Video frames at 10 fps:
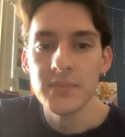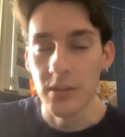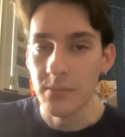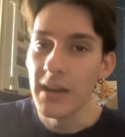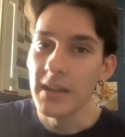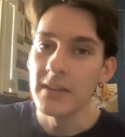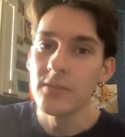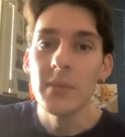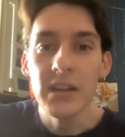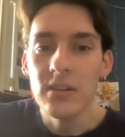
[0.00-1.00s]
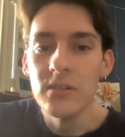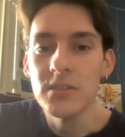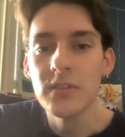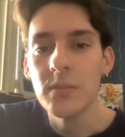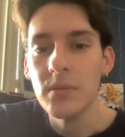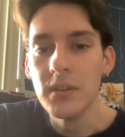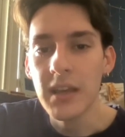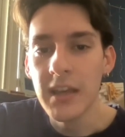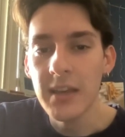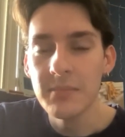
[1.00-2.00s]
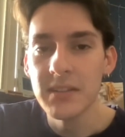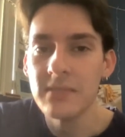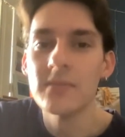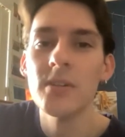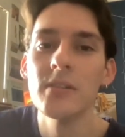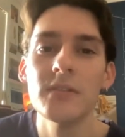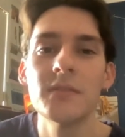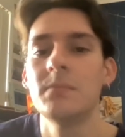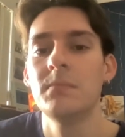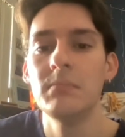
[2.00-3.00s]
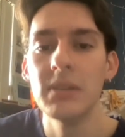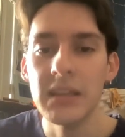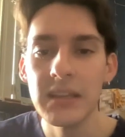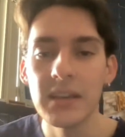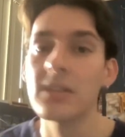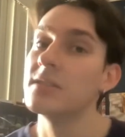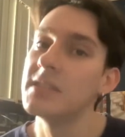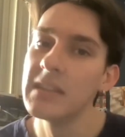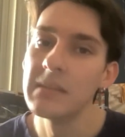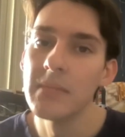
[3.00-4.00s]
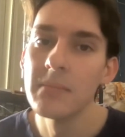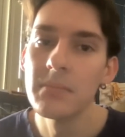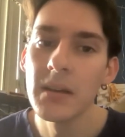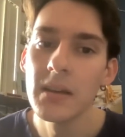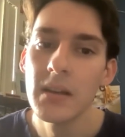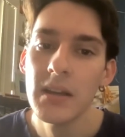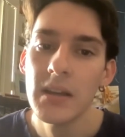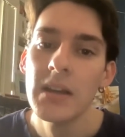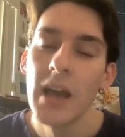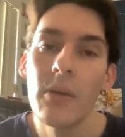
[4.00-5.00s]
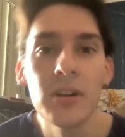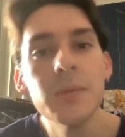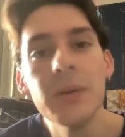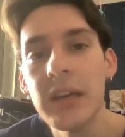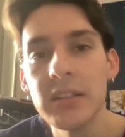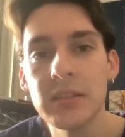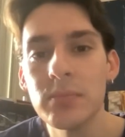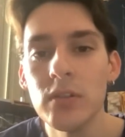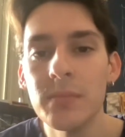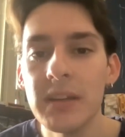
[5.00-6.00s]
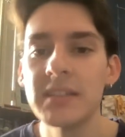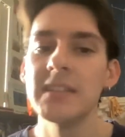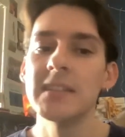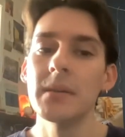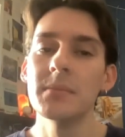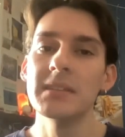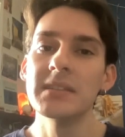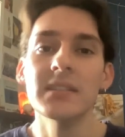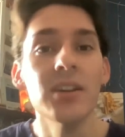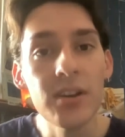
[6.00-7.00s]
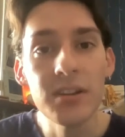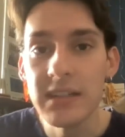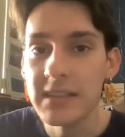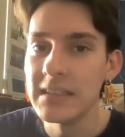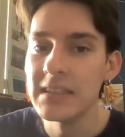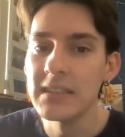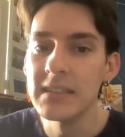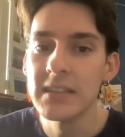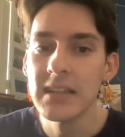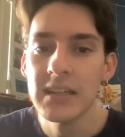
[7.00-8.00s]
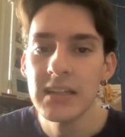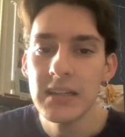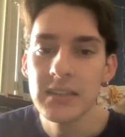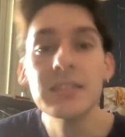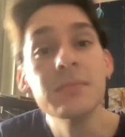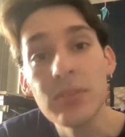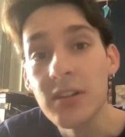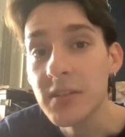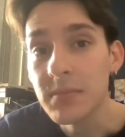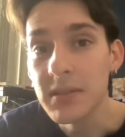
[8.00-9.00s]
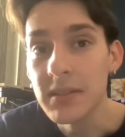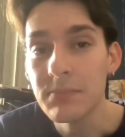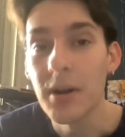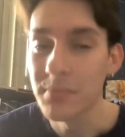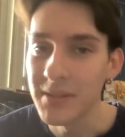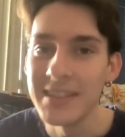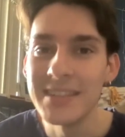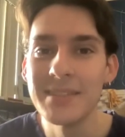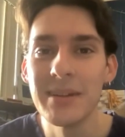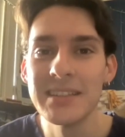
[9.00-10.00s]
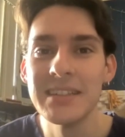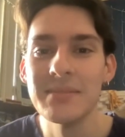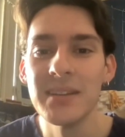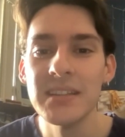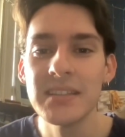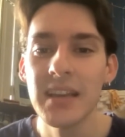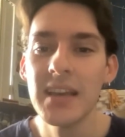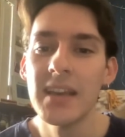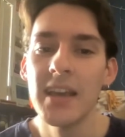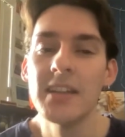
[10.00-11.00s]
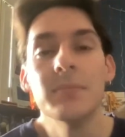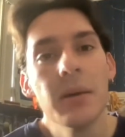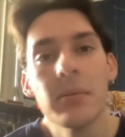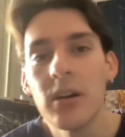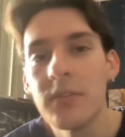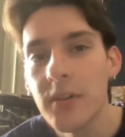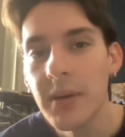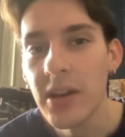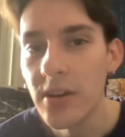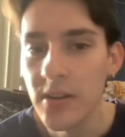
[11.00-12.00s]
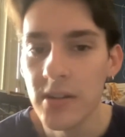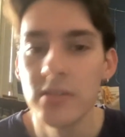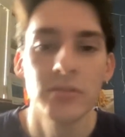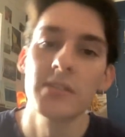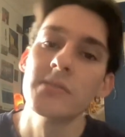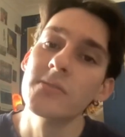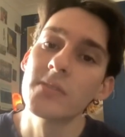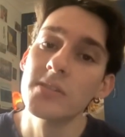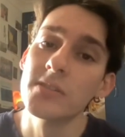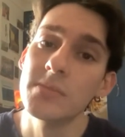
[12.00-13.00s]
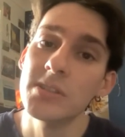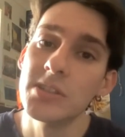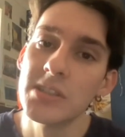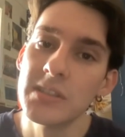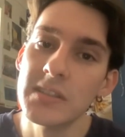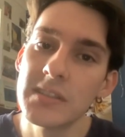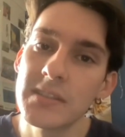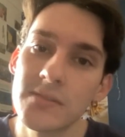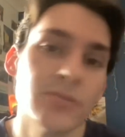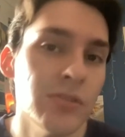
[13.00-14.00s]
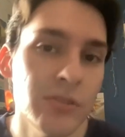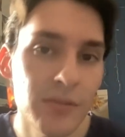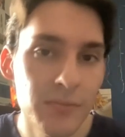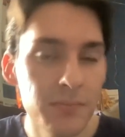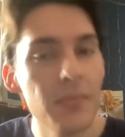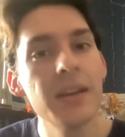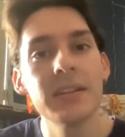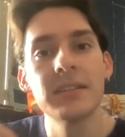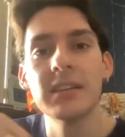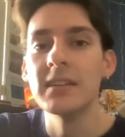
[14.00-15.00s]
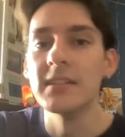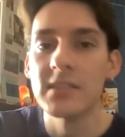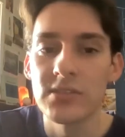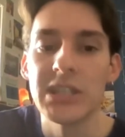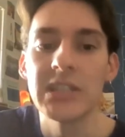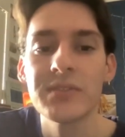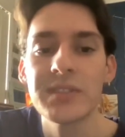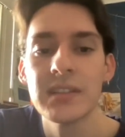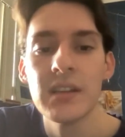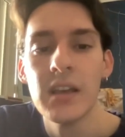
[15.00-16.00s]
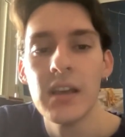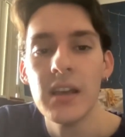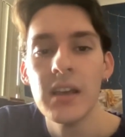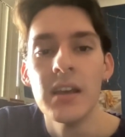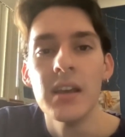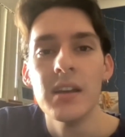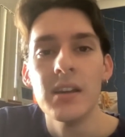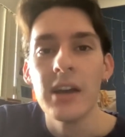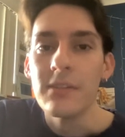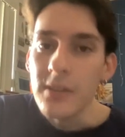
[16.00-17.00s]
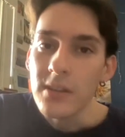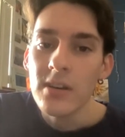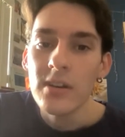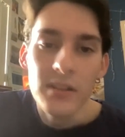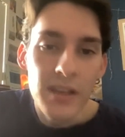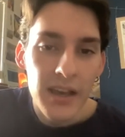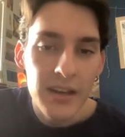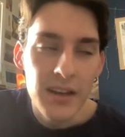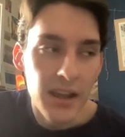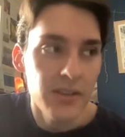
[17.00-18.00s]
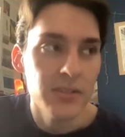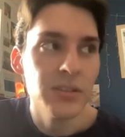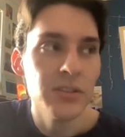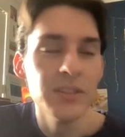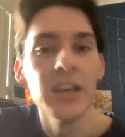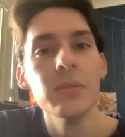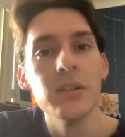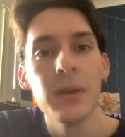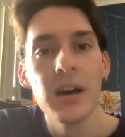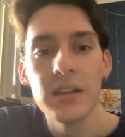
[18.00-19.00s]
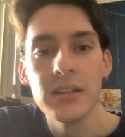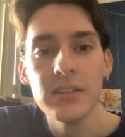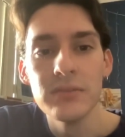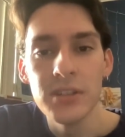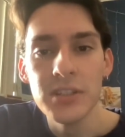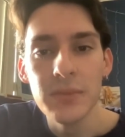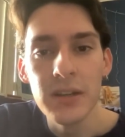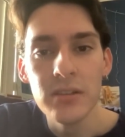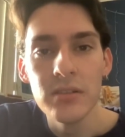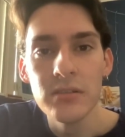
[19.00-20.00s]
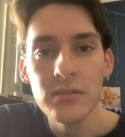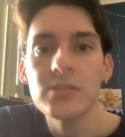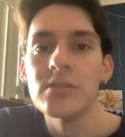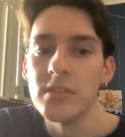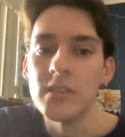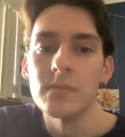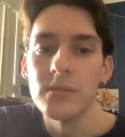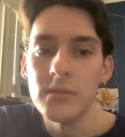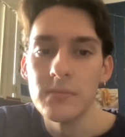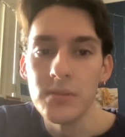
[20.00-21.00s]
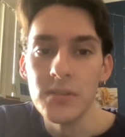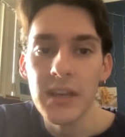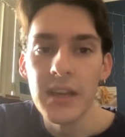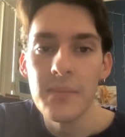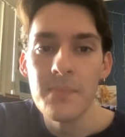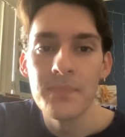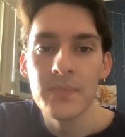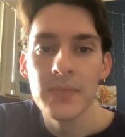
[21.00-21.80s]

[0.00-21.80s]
So my goals for the boot camp involved being a good team member. I wanted to be able to support my team members in their own ideas, listen properly to my teammates, and to be able to offer my own constructive contributions through my key strengths. I feel though that I was only able to partly reach my goals during the boot camp.